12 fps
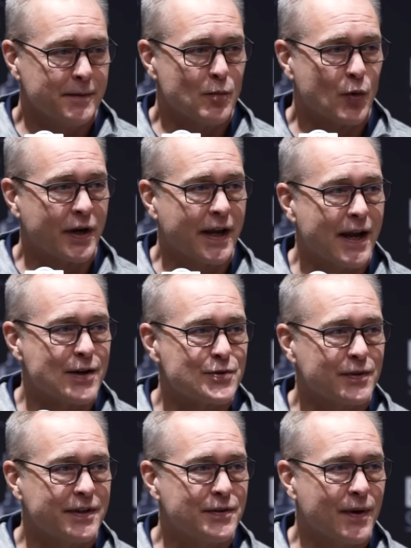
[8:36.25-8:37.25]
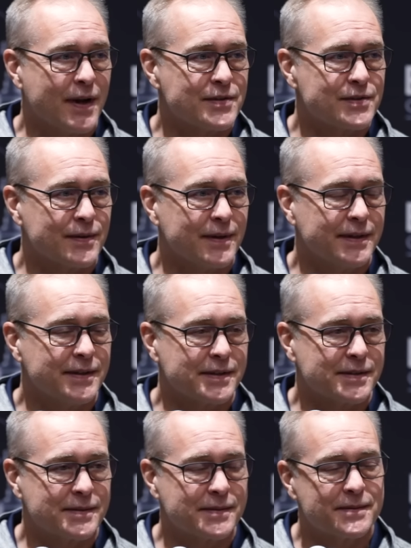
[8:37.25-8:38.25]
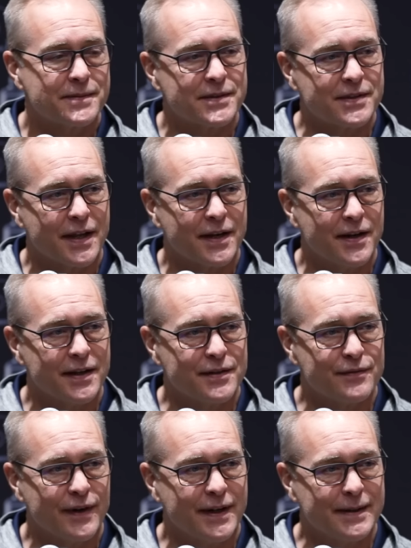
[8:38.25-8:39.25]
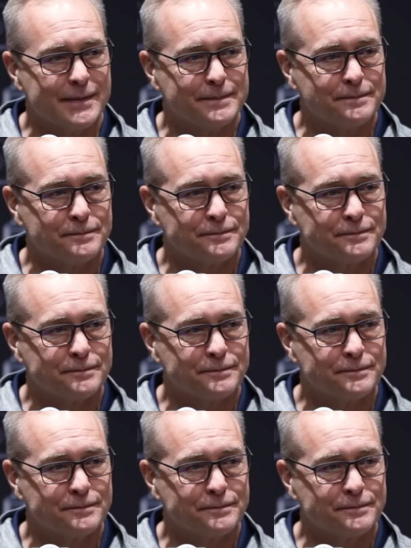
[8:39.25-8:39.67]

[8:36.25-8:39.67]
more casually dressed, so I just decided not to fight it.